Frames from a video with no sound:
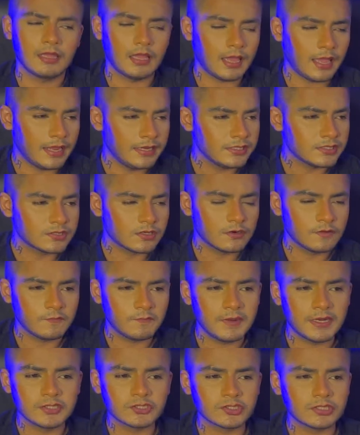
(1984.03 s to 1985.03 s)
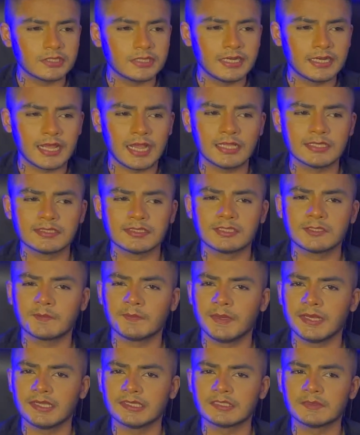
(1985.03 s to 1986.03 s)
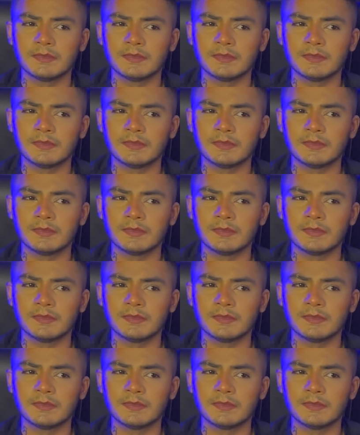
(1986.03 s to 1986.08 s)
Any sort of pleasure, it has its place,